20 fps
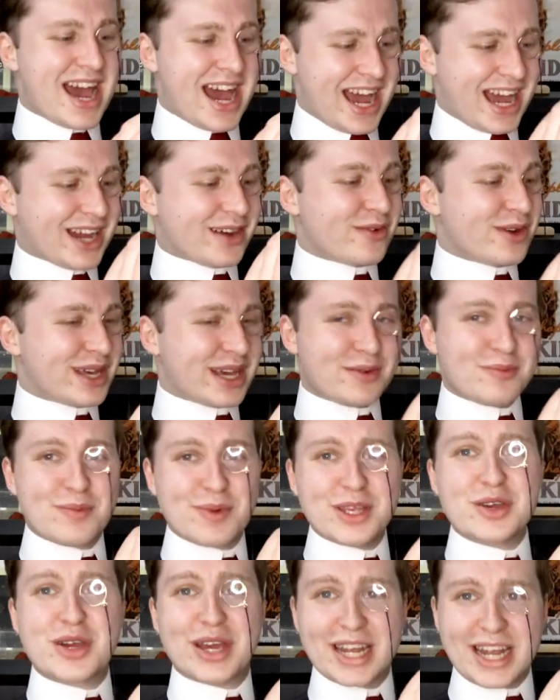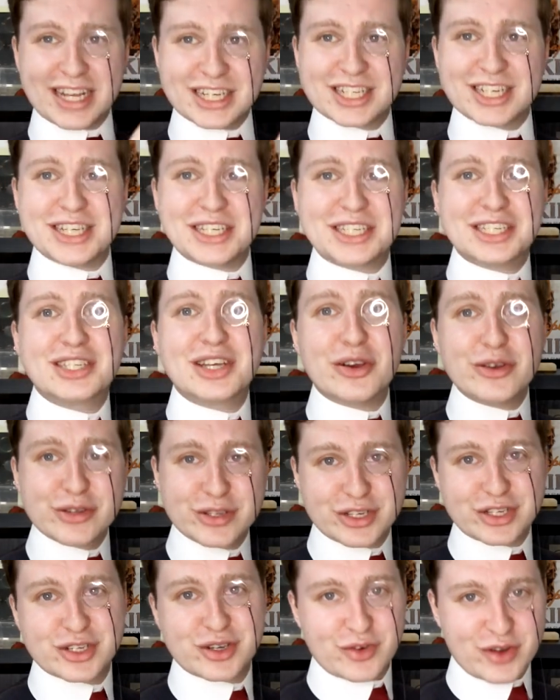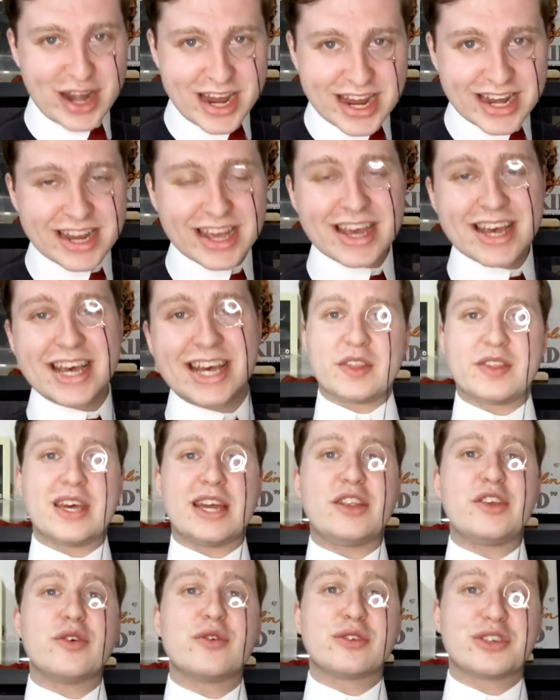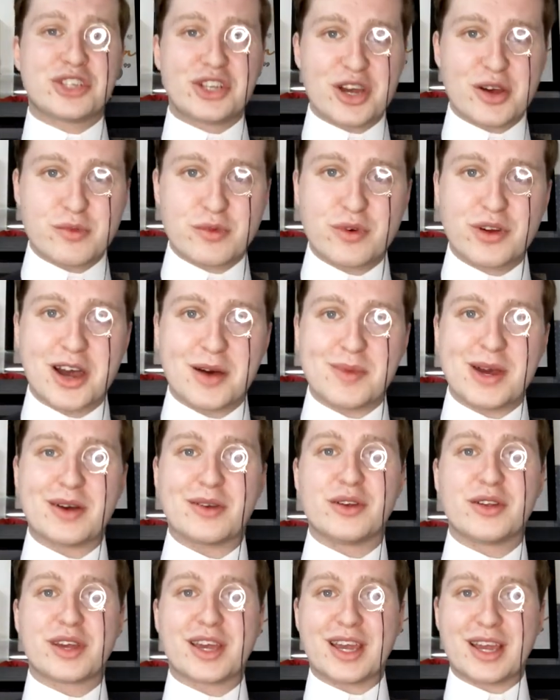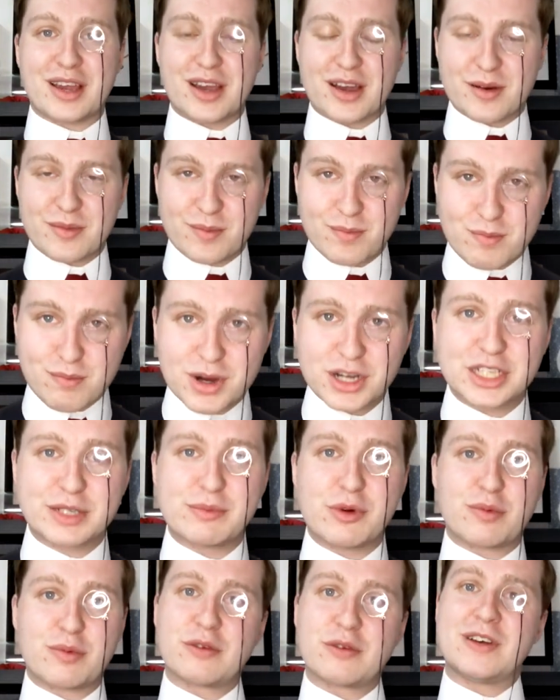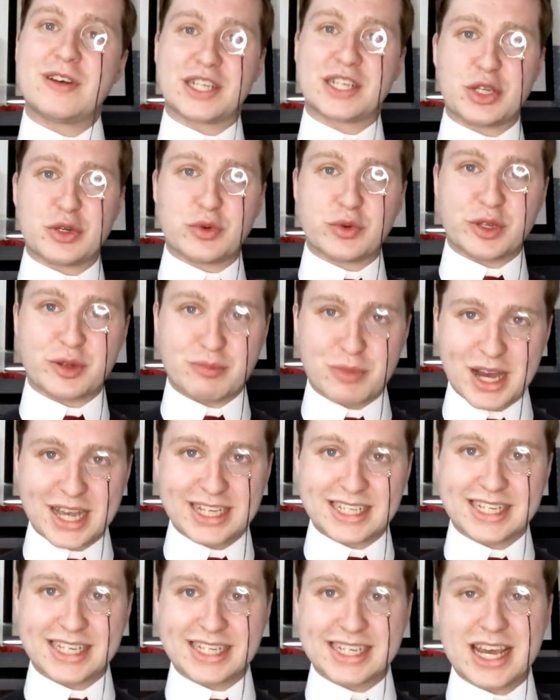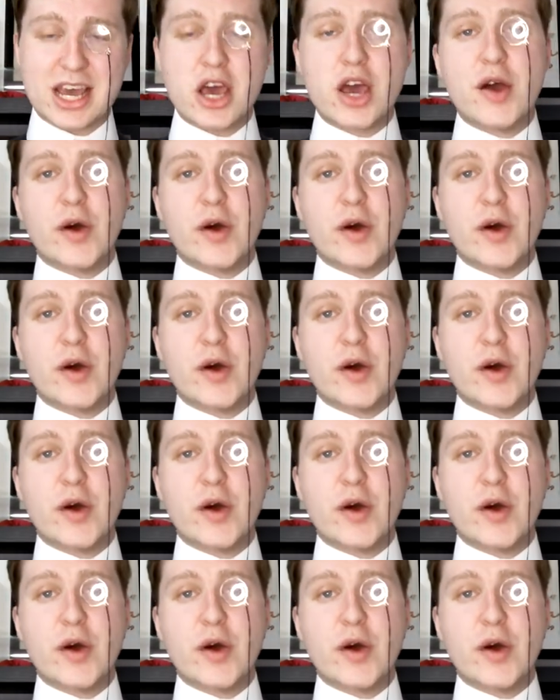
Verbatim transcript: but you can actually sew straight, then your shirt will come out looking much more professional than mine did.